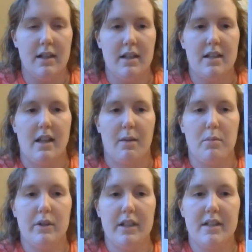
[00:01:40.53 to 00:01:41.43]
His
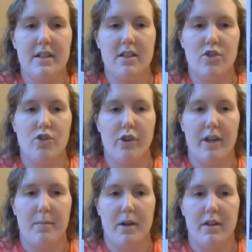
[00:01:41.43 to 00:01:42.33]
abuelita is his
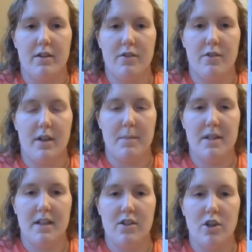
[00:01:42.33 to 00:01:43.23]
grandma, so that means
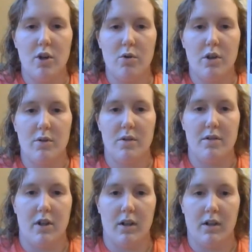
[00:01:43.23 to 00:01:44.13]
that's Coco's
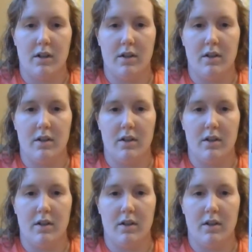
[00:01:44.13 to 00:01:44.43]
daughter.